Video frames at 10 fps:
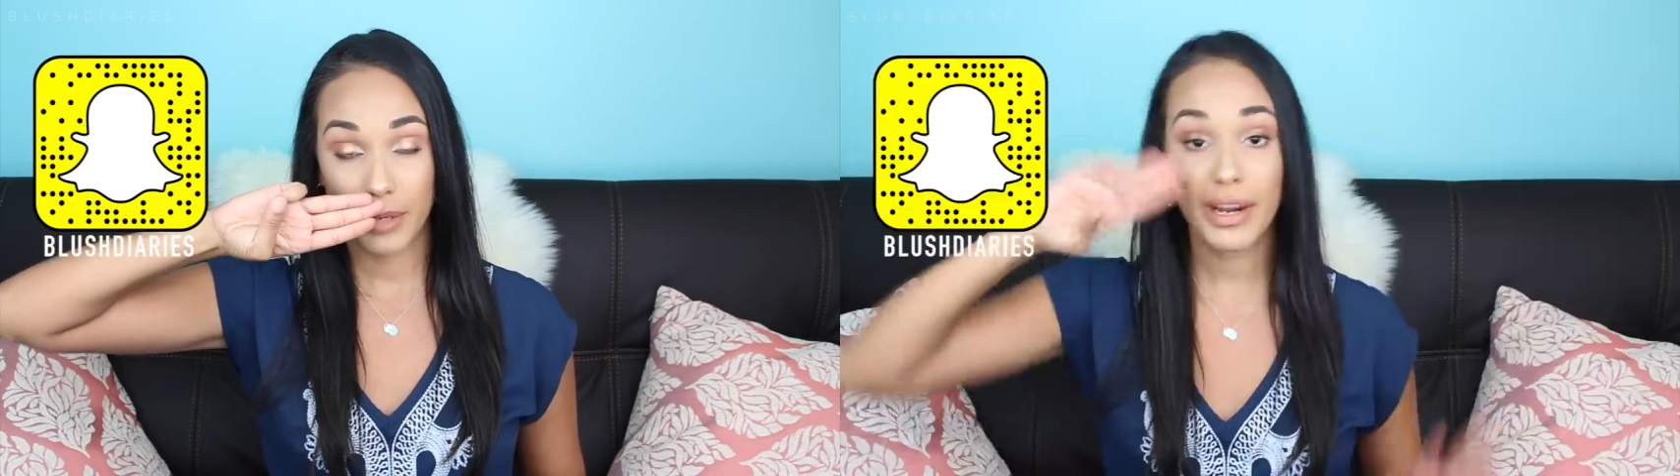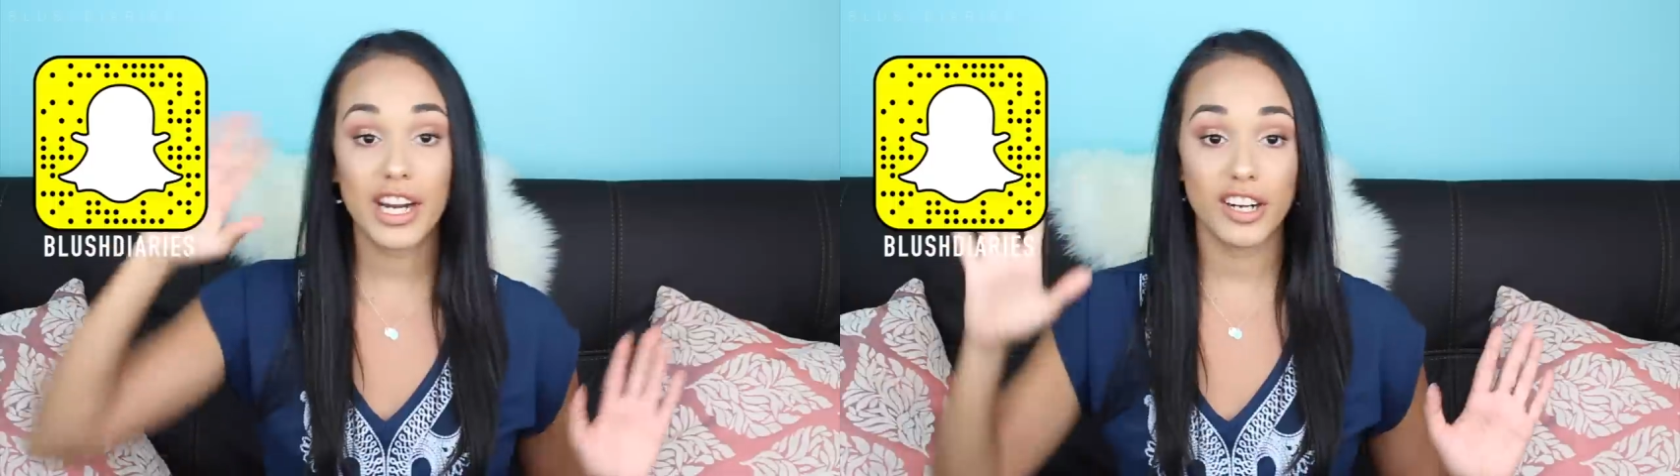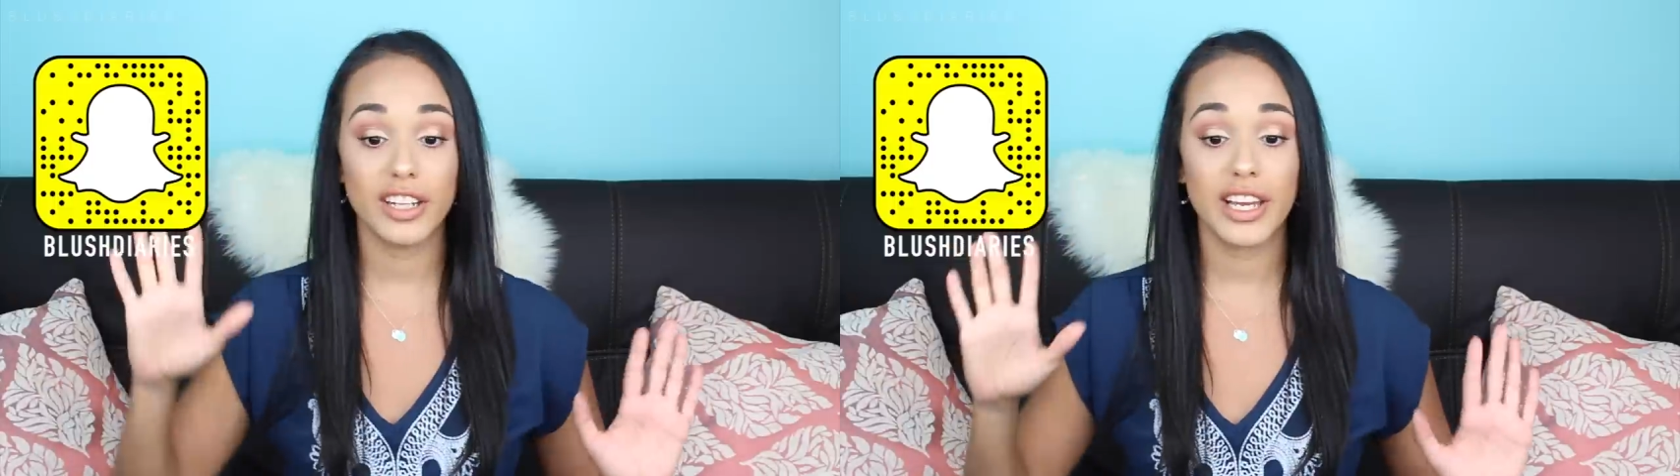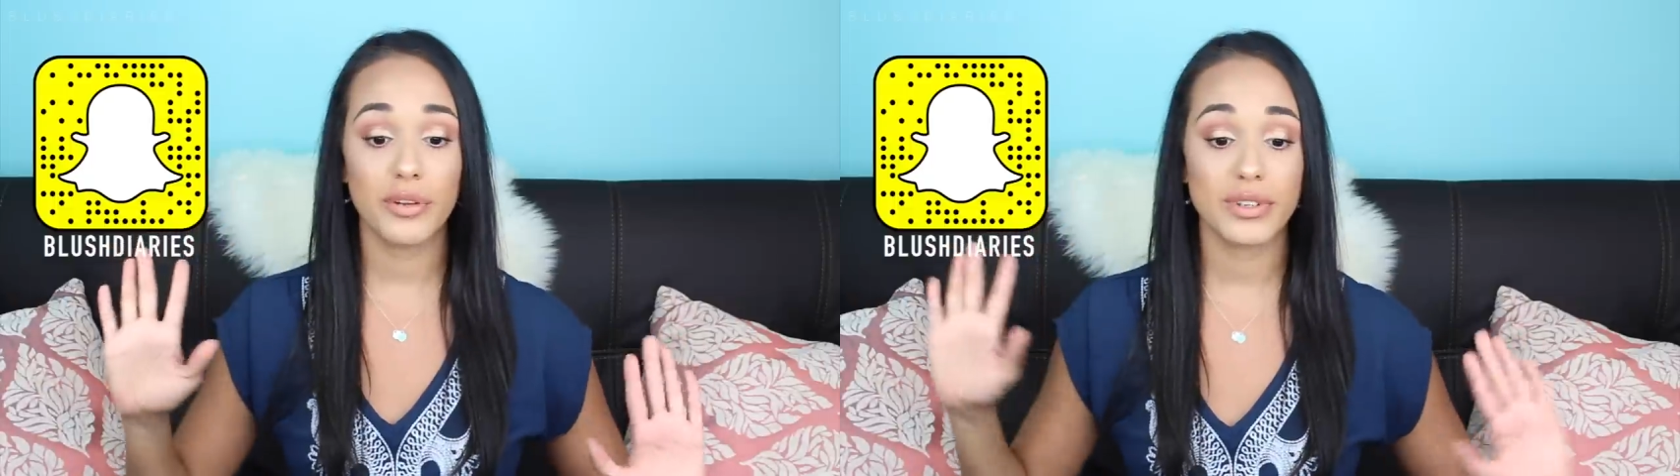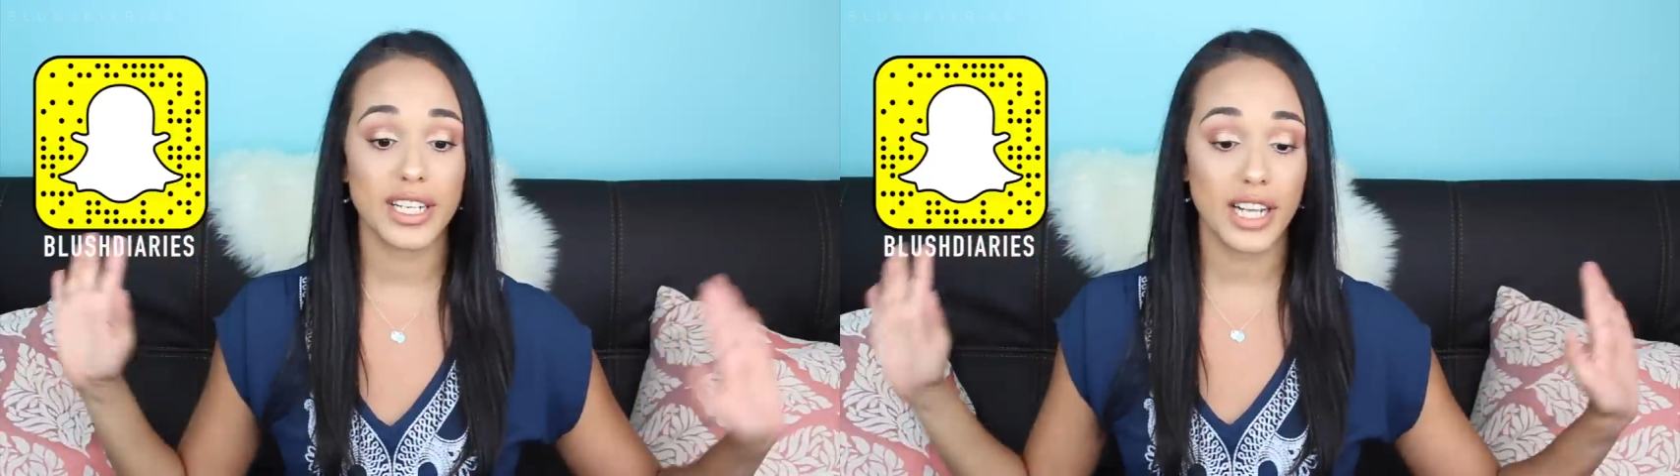My hair
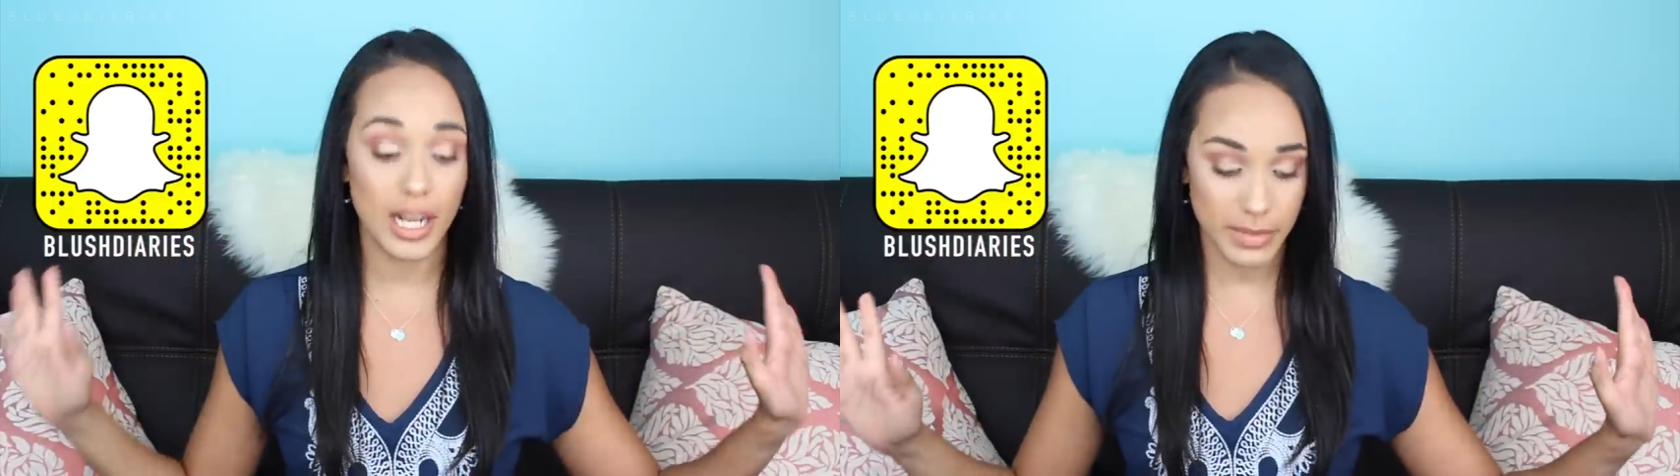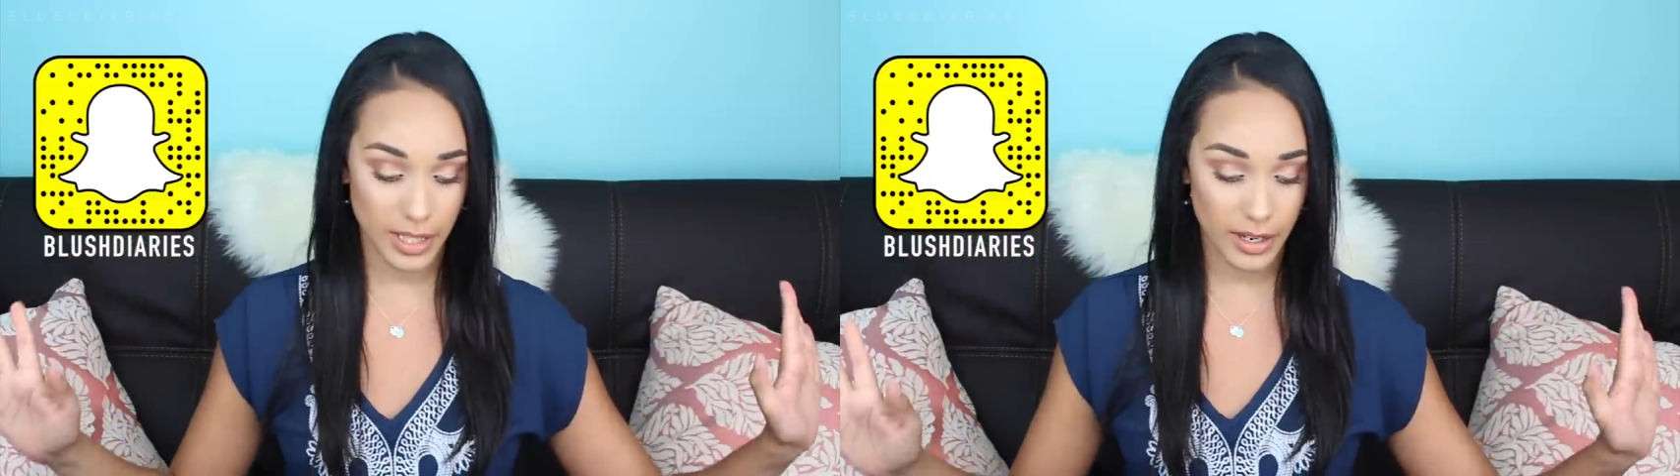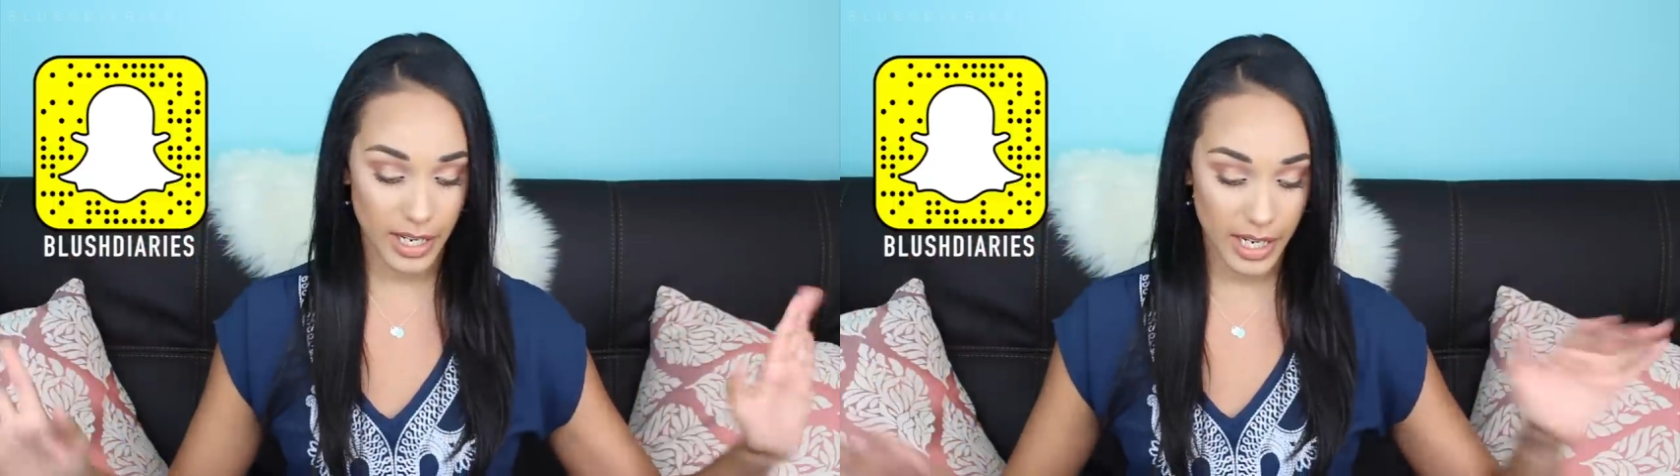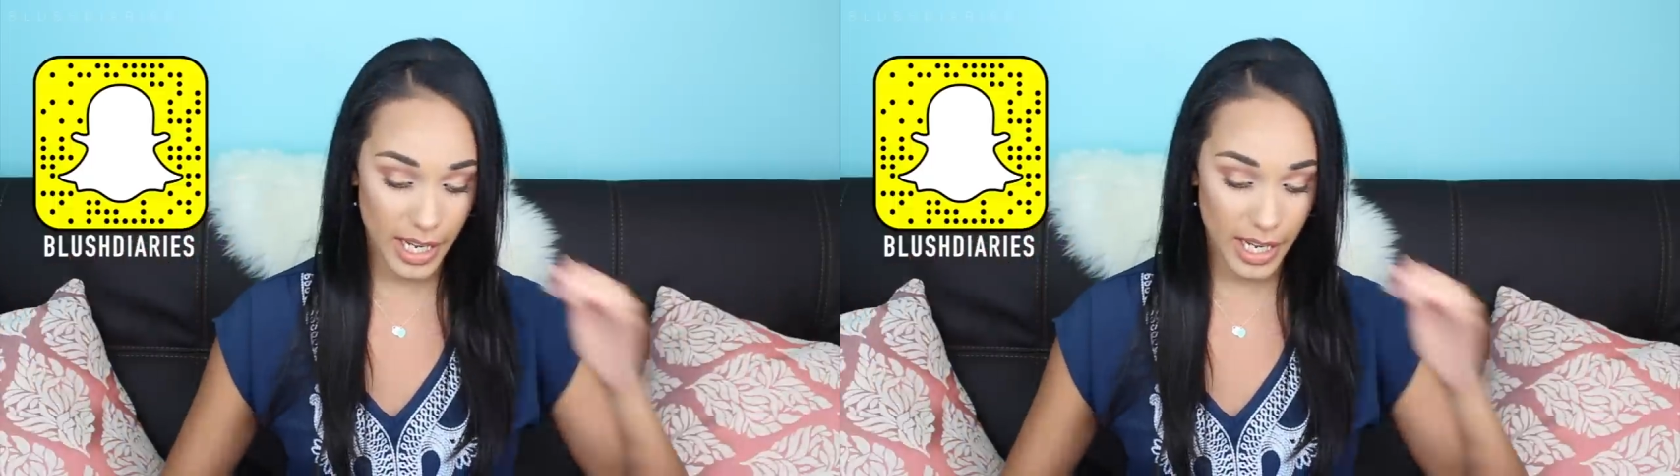lady was like, I'm sorry,